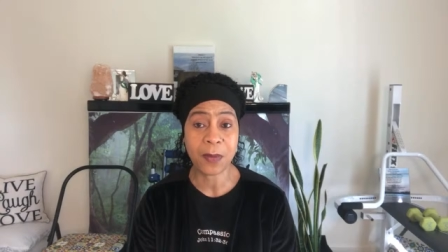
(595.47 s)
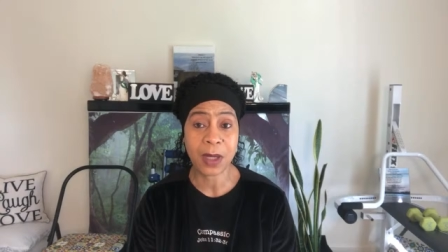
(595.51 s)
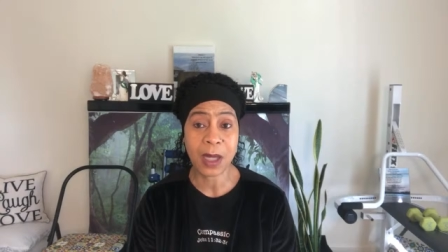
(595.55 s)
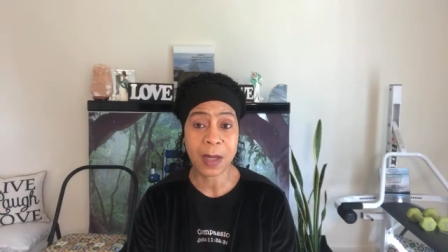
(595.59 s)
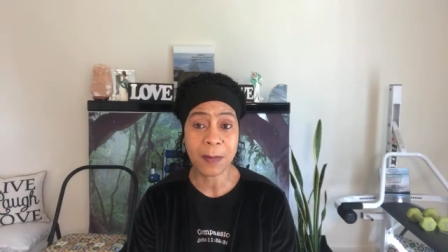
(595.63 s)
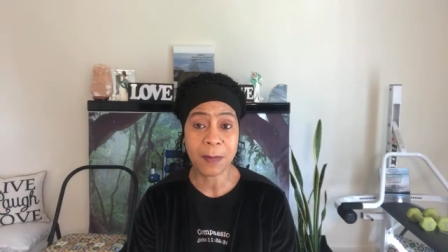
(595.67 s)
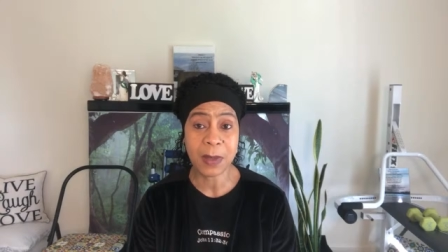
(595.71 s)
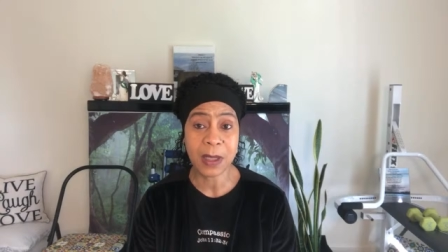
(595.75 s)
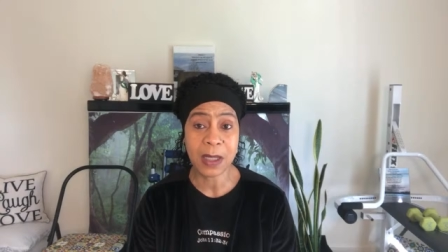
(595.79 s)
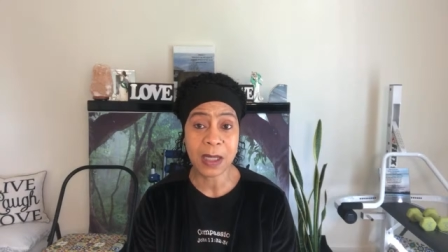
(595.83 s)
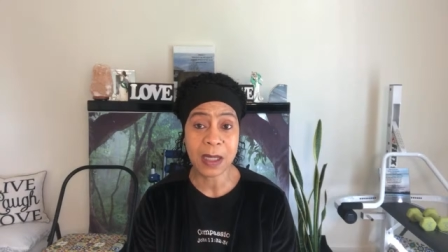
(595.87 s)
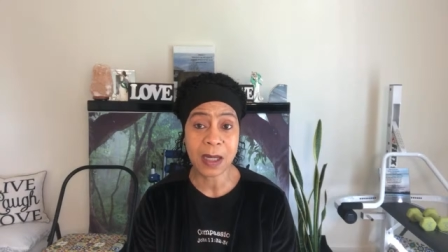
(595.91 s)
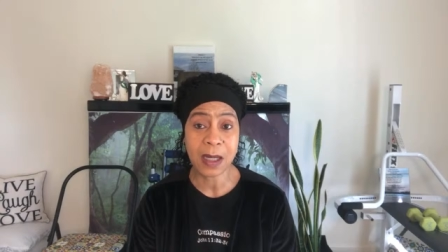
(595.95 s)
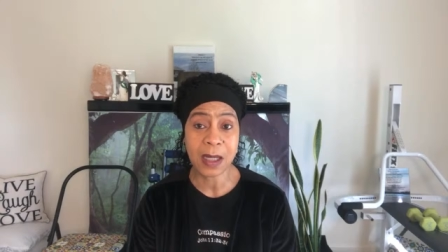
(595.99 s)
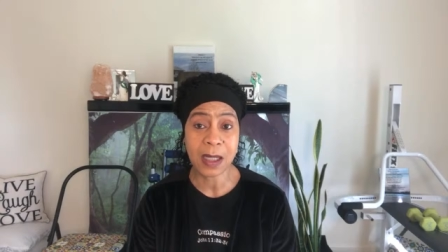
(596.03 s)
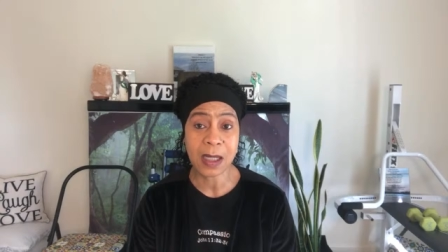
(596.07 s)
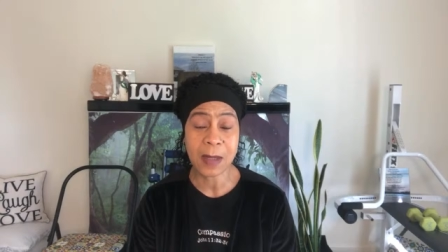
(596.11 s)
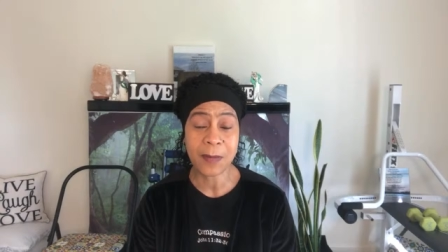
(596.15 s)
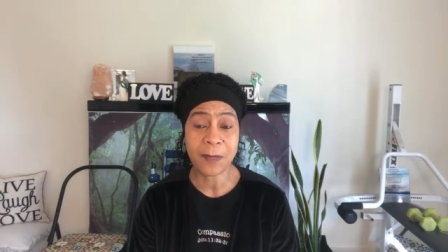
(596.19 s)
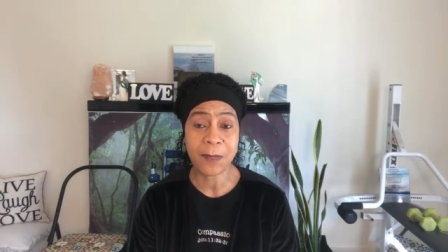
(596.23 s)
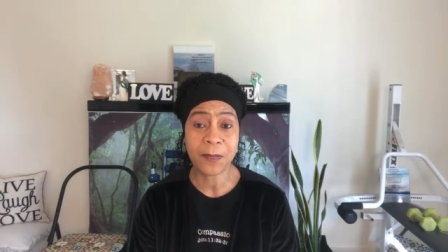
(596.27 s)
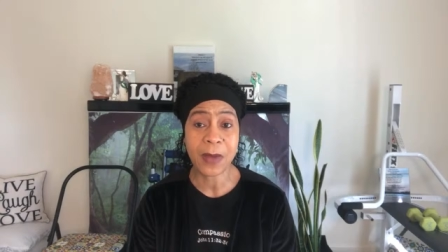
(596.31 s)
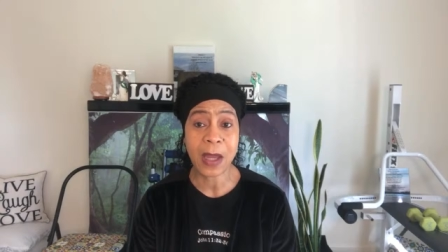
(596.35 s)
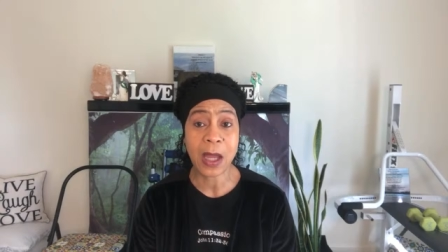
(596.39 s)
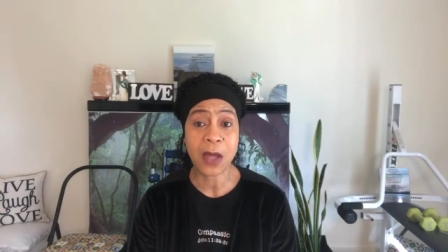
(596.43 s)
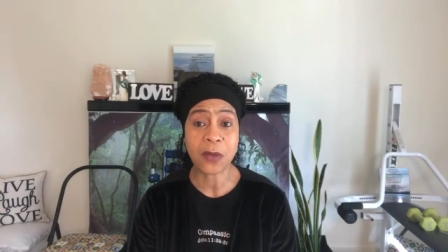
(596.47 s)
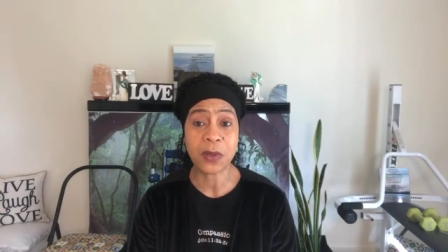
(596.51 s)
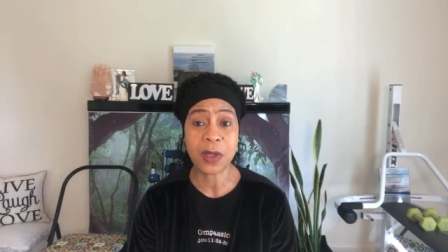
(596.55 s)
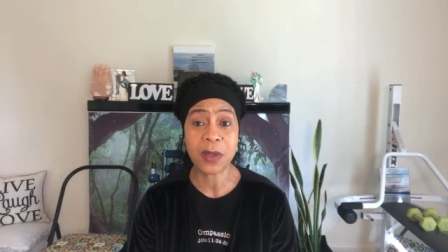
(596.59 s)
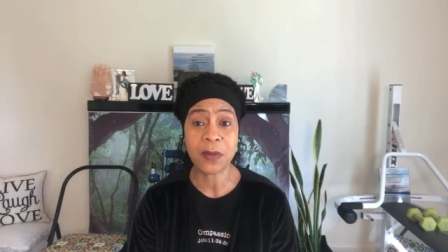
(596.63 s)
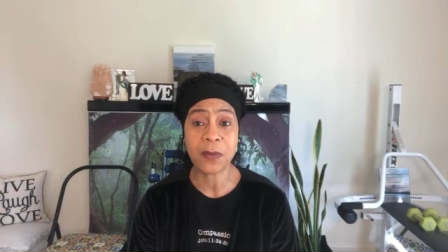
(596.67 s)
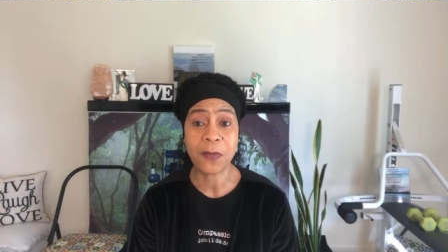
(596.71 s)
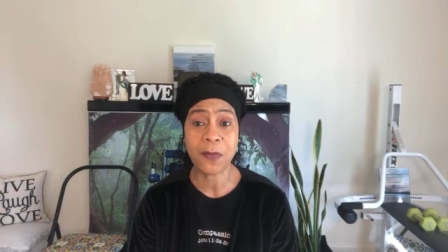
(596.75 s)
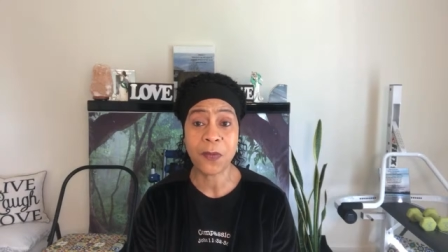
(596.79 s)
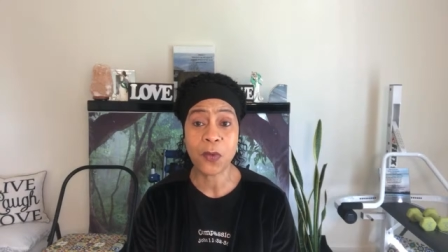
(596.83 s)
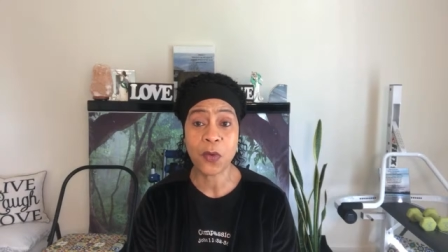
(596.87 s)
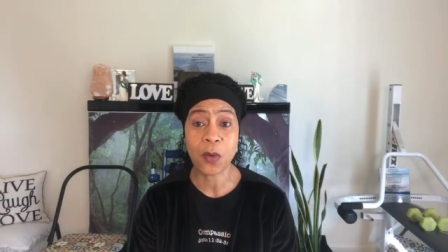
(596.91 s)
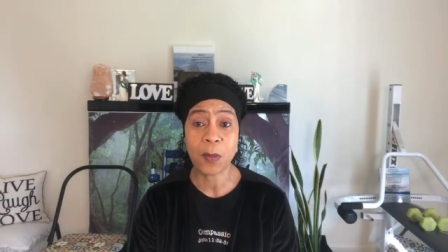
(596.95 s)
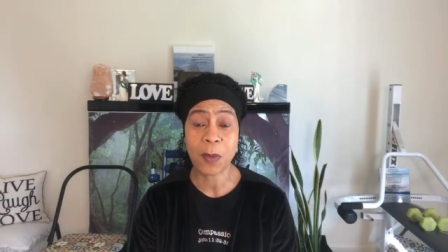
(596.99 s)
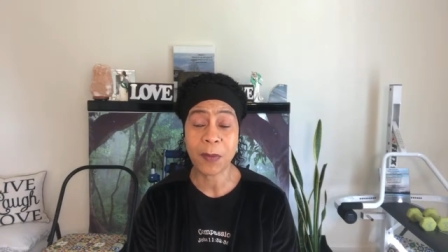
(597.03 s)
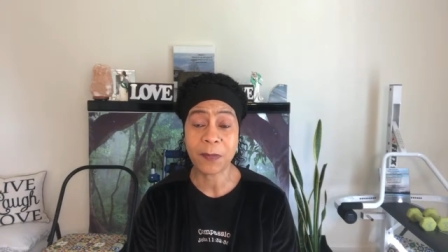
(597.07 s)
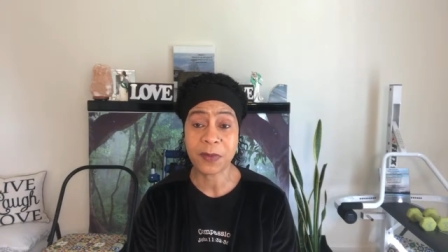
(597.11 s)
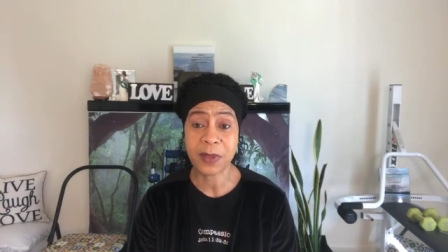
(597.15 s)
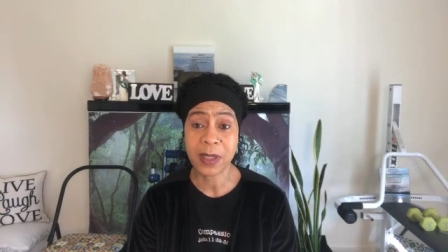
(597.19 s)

can be found in the form of